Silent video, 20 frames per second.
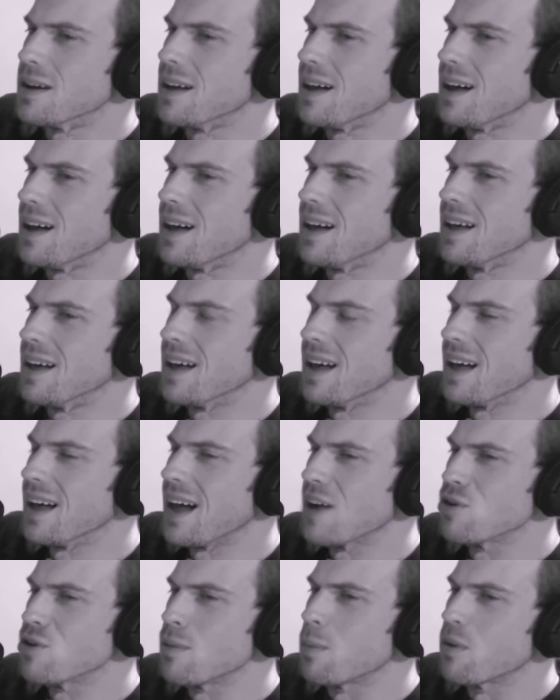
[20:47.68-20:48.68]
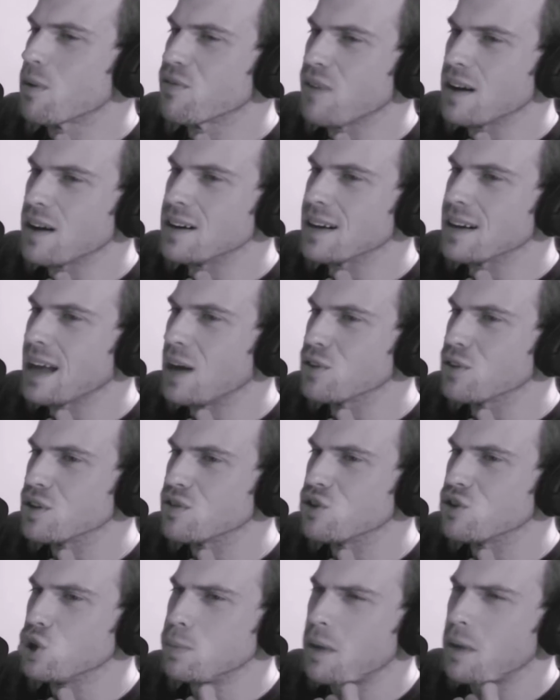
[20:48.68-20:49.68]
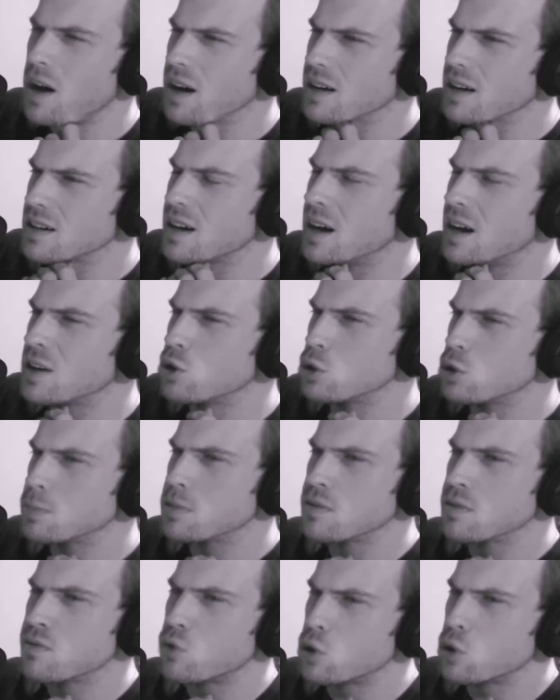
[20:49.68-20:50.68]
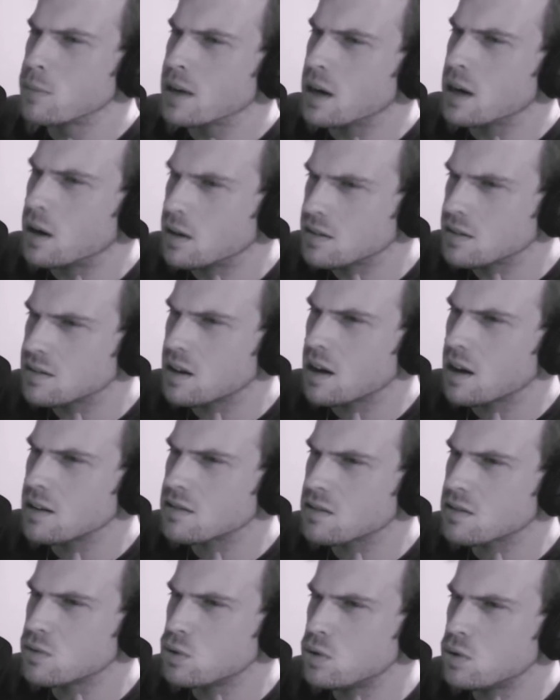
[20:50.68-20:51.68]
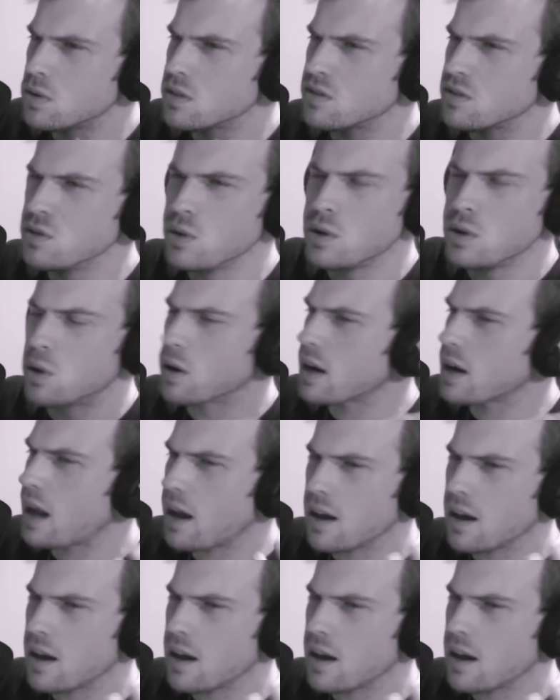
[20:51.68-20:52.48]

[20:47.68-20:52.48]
I remember finding out that Tupac had gone to a performing arts high school because New York